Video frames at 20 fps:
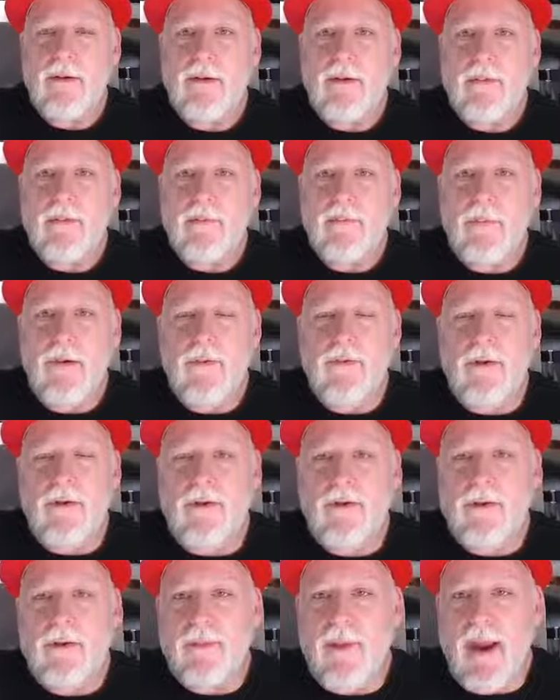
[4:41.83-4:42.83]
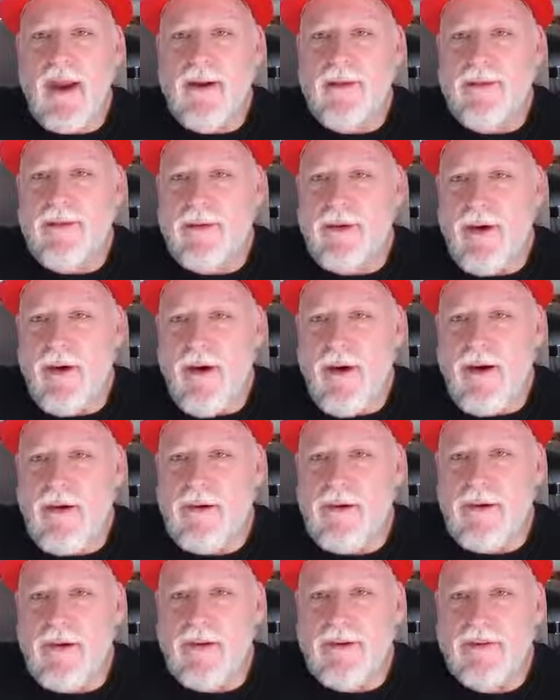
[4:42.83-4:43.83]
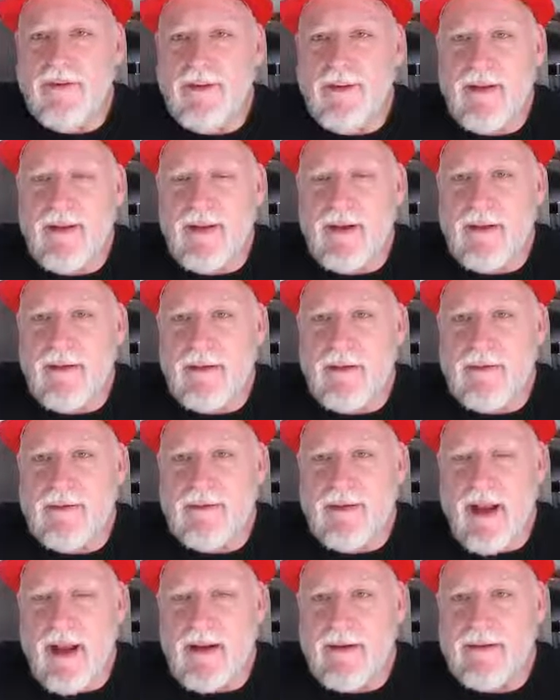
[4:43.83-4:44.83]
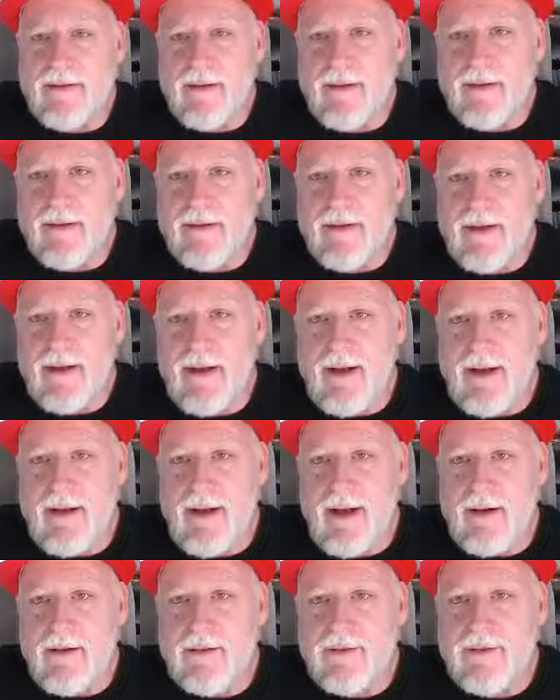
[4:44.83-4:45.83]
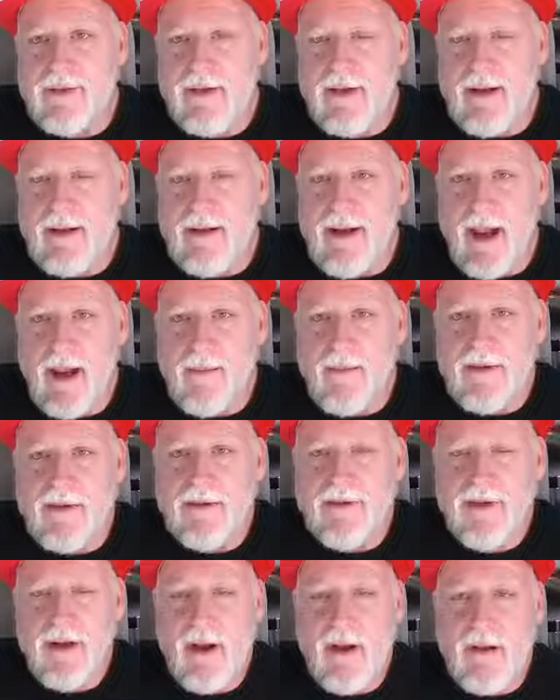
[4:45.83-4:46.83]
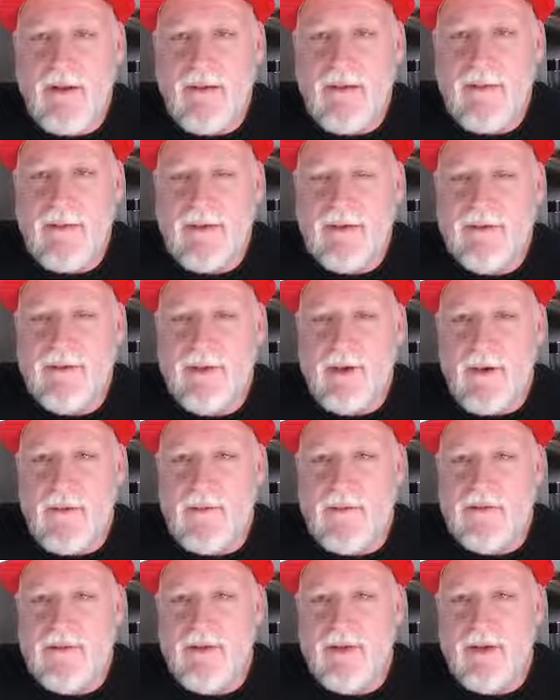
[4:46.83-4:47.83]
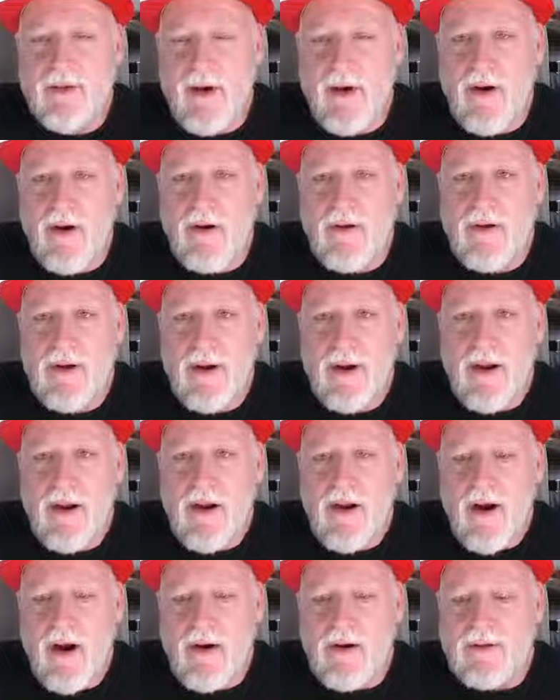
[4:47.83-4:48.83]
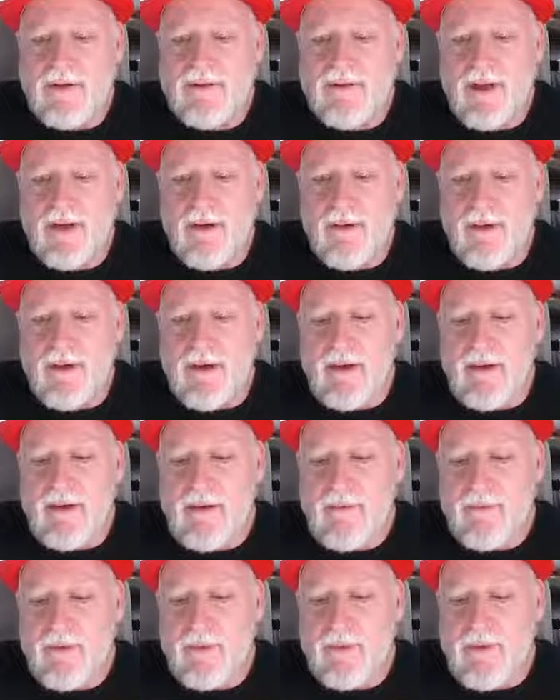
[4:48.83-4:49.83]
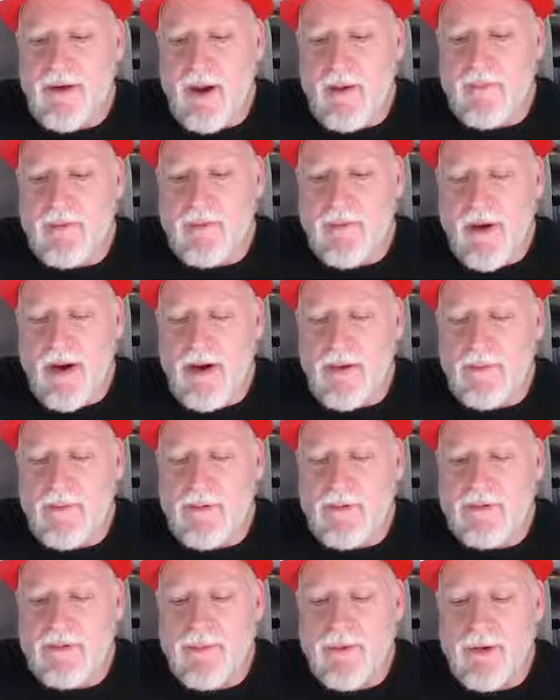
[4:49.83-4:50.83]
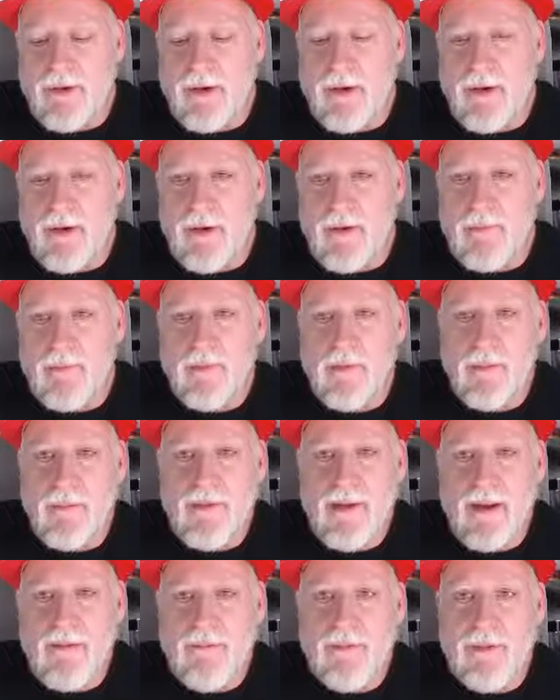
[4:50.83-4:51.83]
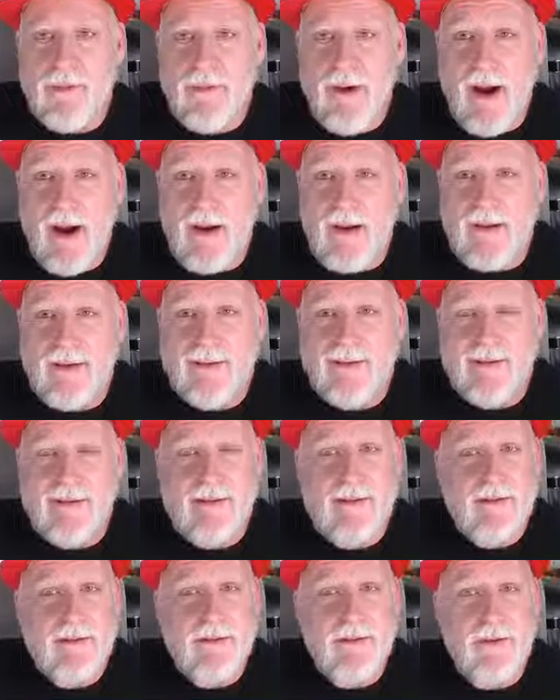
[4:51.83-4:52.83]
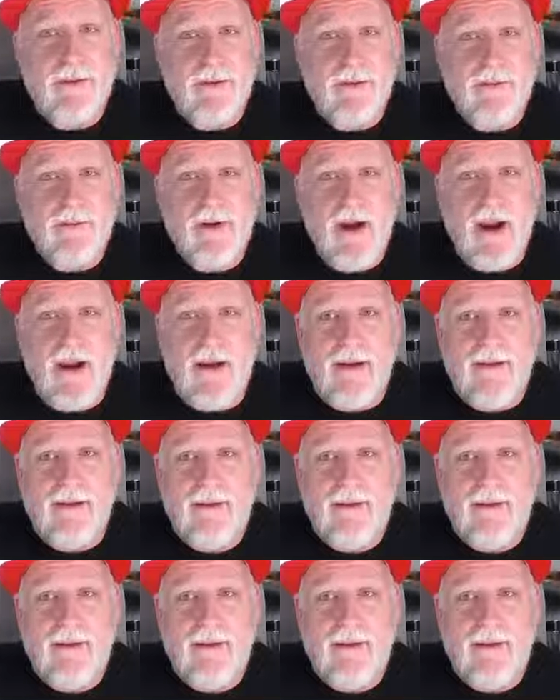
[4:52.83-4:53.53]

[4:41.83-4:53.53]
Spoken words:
Moving to the back of the card, you can see that it looks nice and clean. I don't see any damage on the surface of the card. Our centering from top to bottom looks pretty good. From left to right is a little to the right.